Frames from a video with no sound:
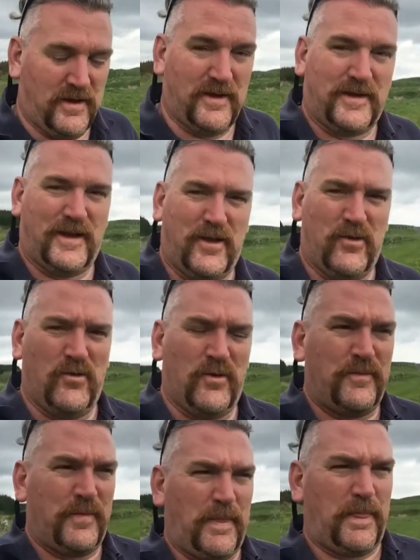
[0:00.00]
Now,
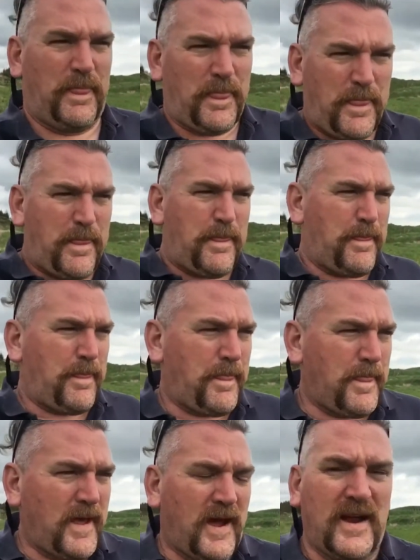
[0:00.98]

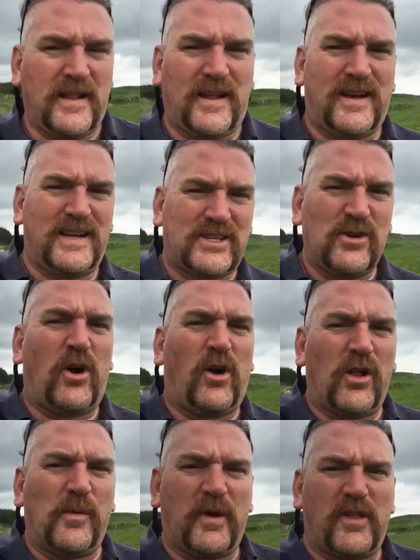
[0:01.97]
Islay, it's not
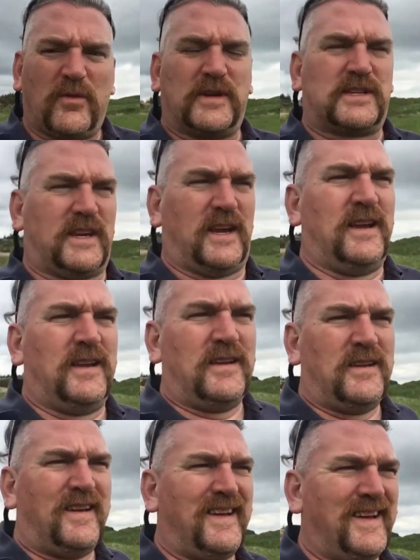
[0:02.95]
all about the whiskey.
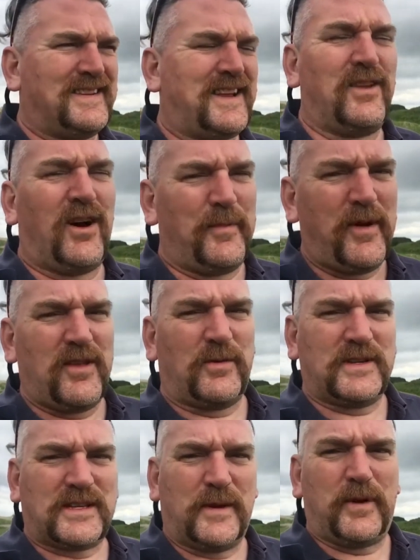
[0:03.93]
It's a lot about the
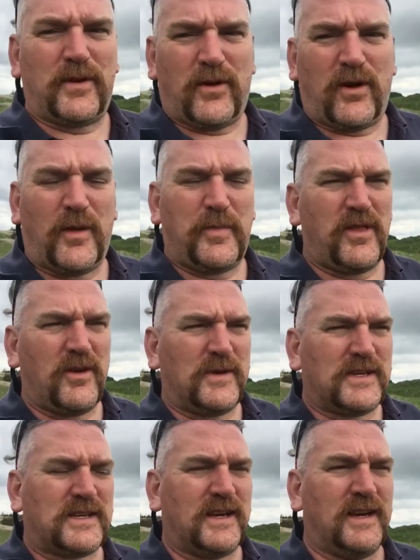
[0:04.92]
whiskey, but not all about the
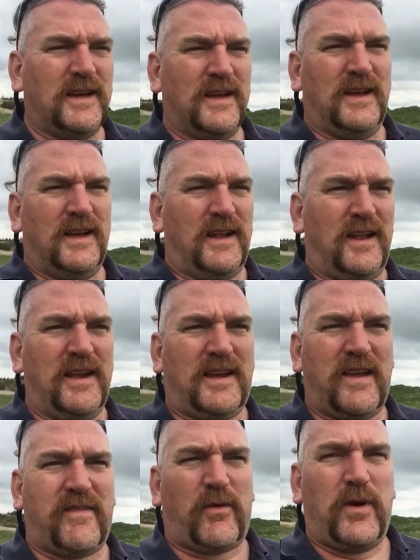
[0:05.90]
whiskey. Like
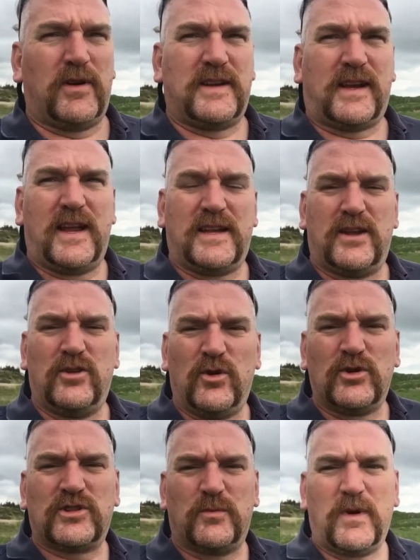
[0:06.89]
everywhere, to get to know
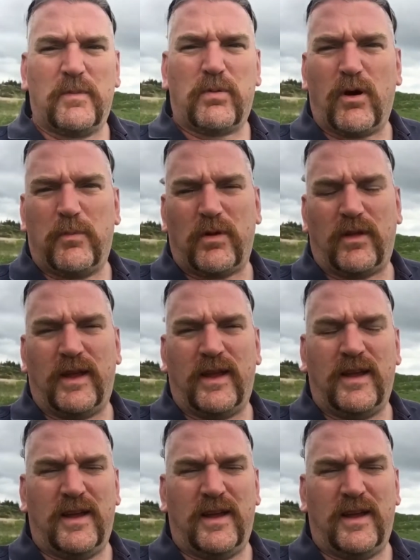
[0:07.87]
somewhere properly,